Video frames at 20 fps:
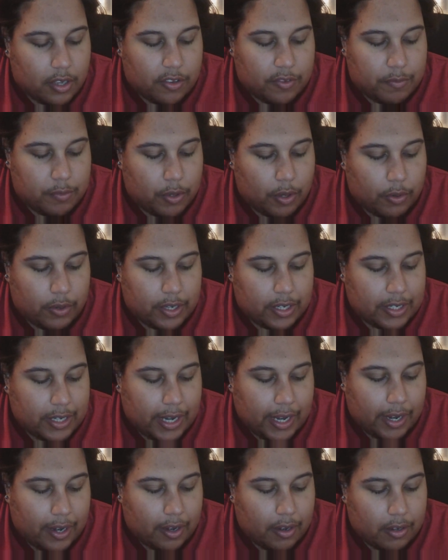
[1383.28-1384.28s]
of broken
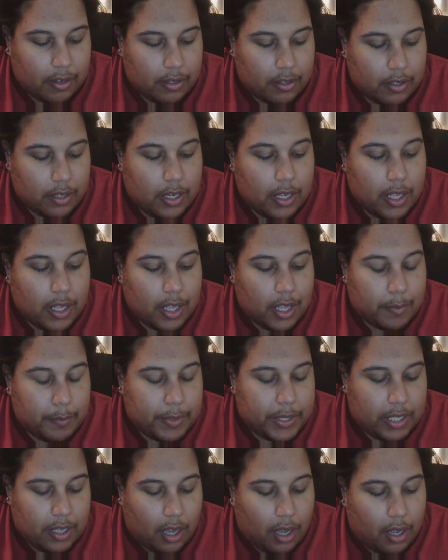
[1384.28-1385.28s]
air,
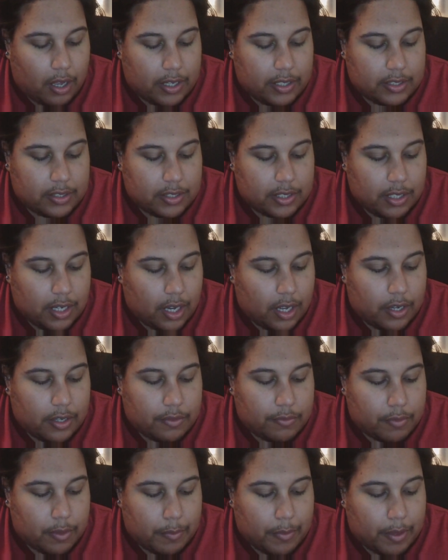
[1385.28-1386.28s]
beyond an
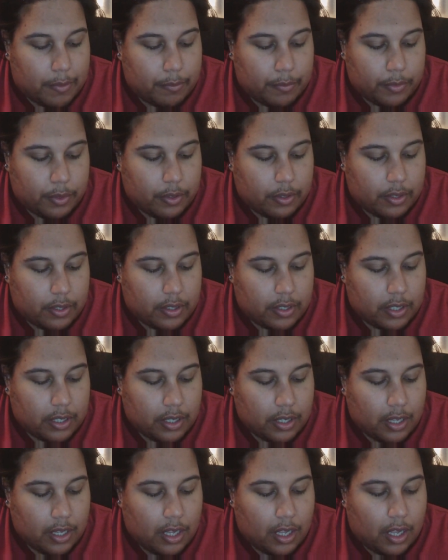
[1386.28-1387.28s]
unremembered
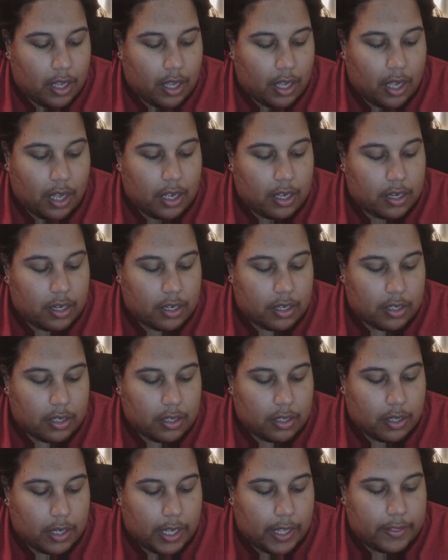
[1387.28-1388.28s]

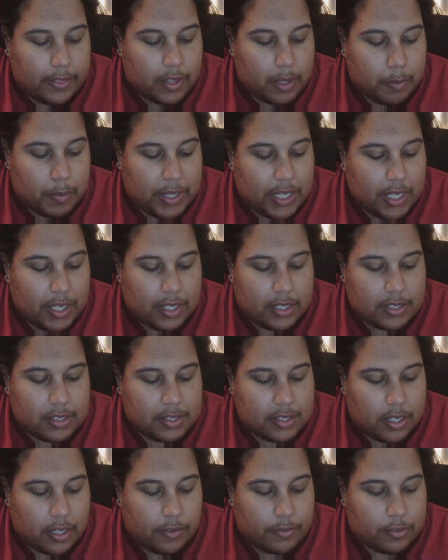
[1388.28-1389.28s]
hunger and the
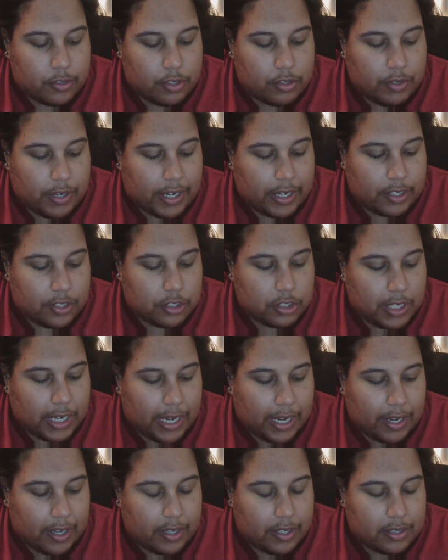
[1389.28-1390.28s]
peace of strange
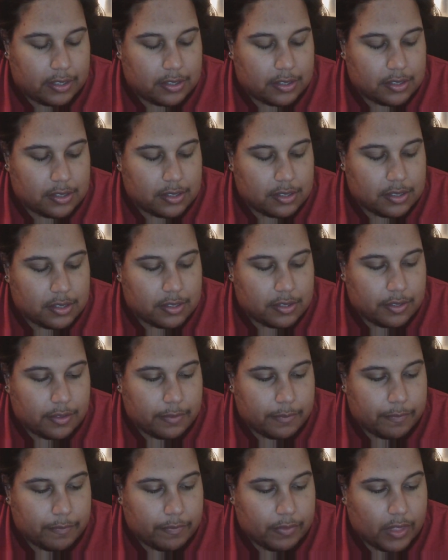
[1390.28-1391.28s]
hands.
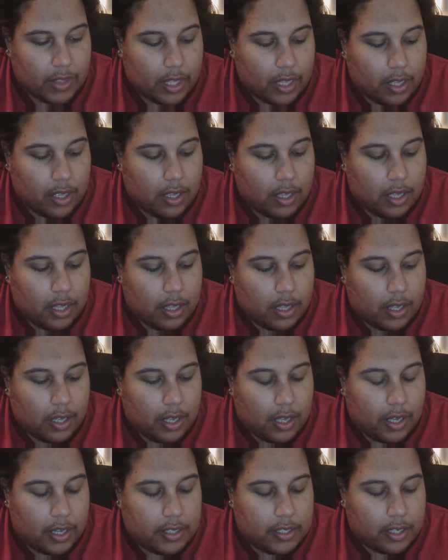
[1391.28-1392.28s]

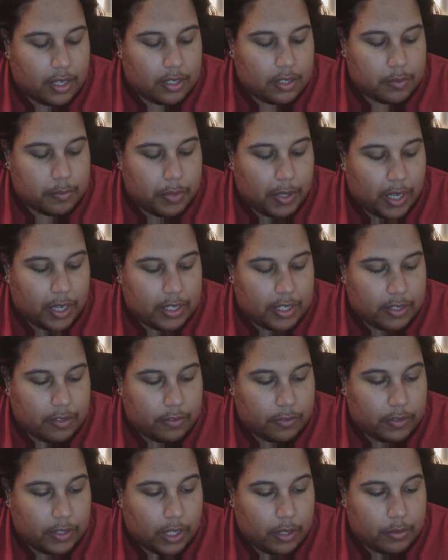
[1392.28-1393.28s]
A young body
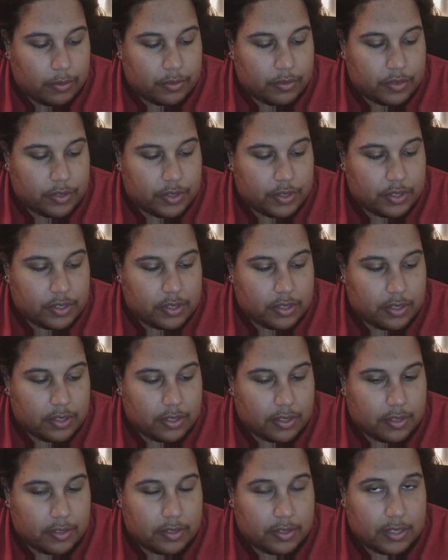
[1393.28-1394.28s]
floats,
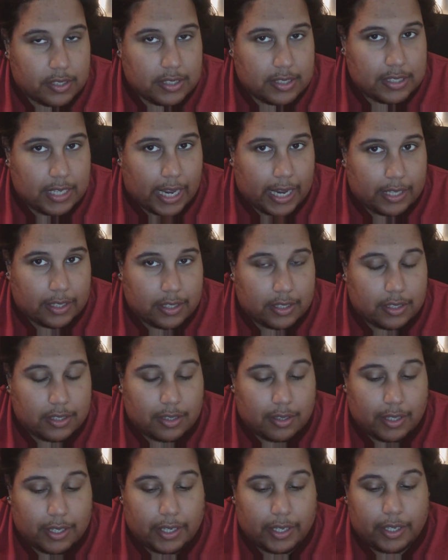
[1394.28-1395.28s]

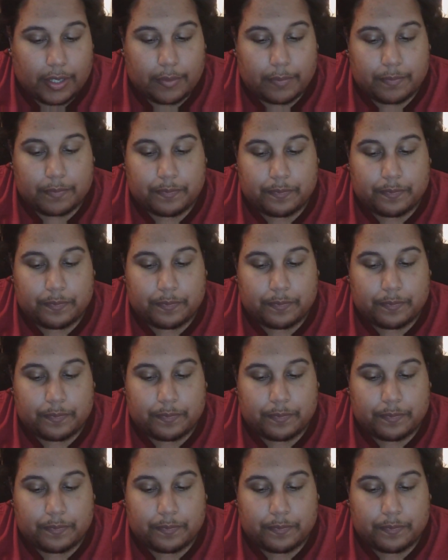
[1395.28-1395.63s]
silently.